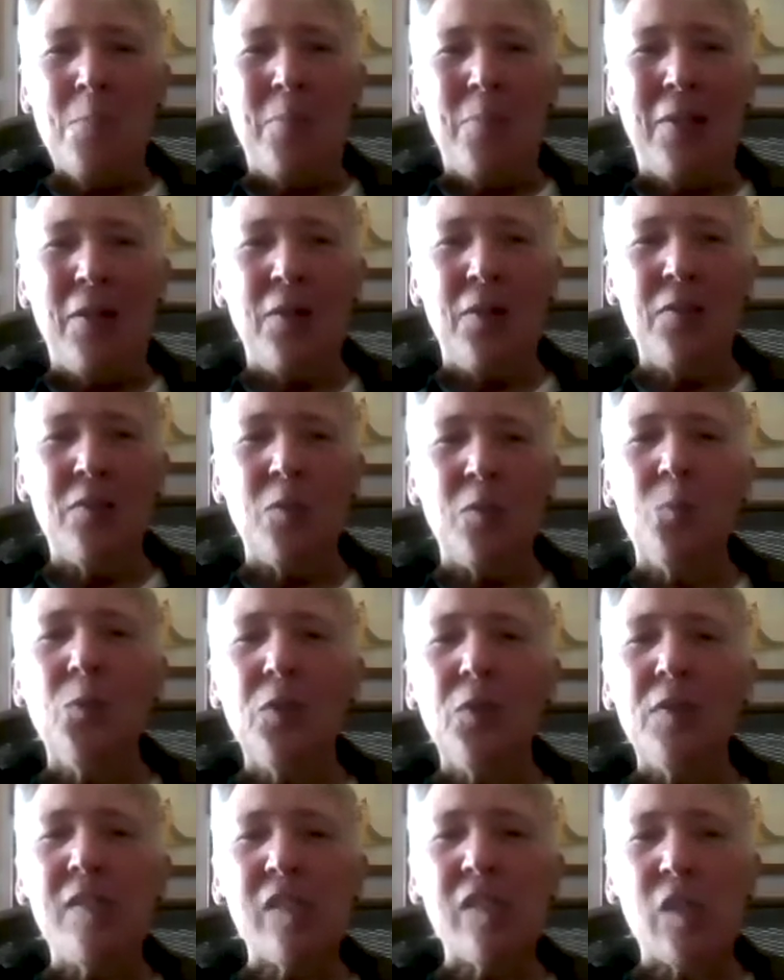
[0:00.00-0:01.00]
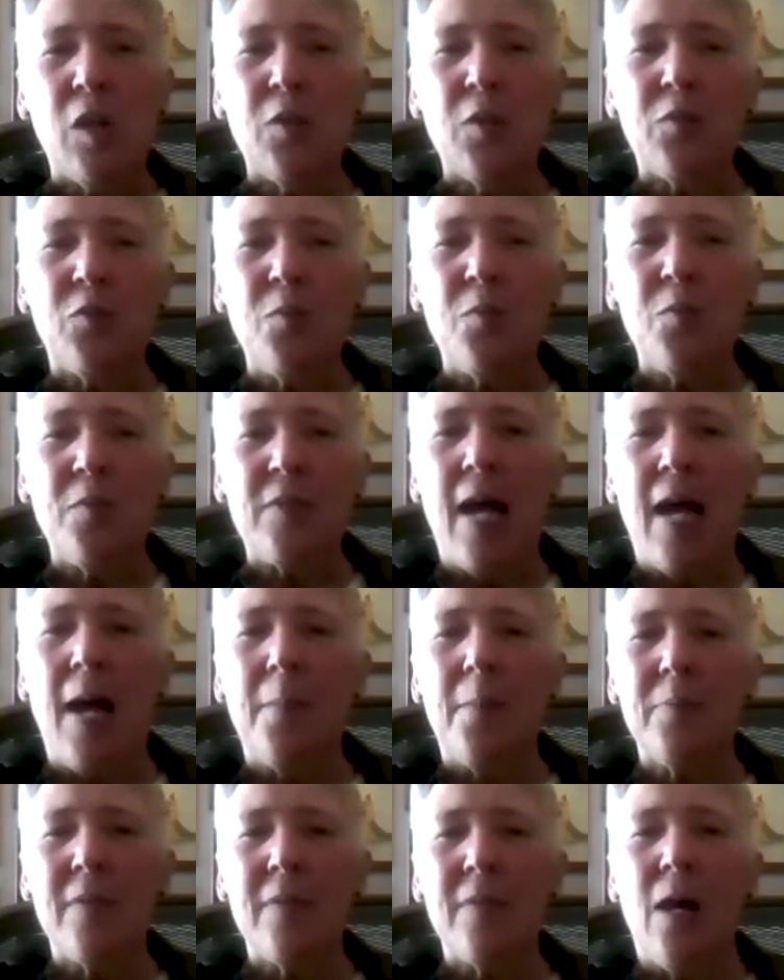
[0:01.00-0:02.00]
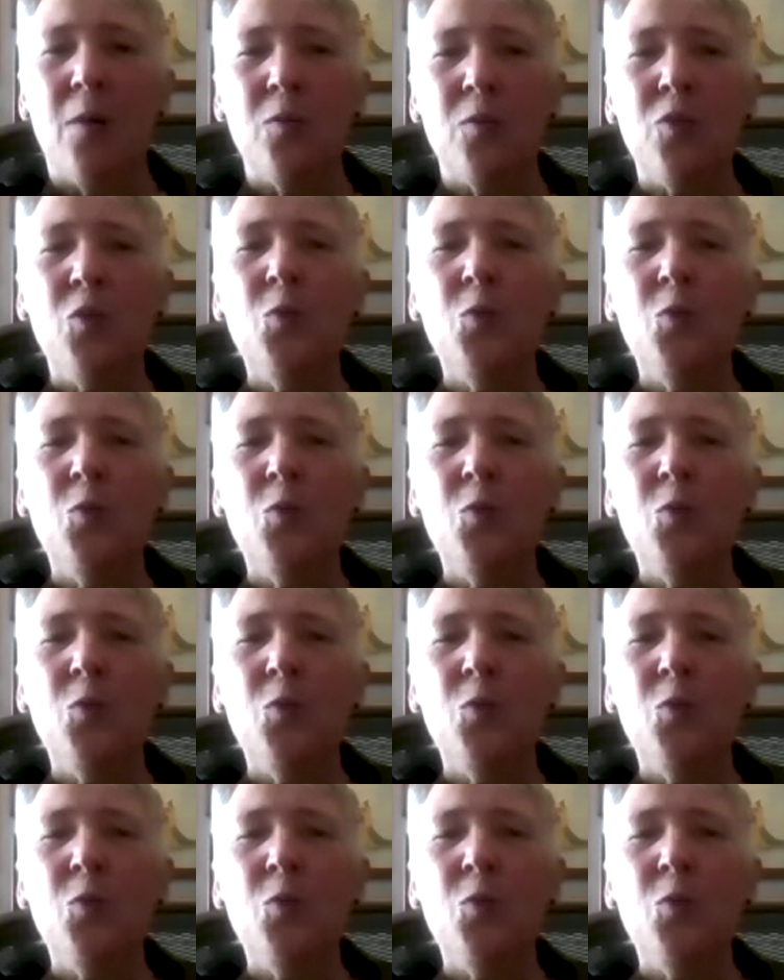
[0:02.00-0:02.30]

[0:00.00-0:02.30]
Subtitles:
Because it really starts from the top down.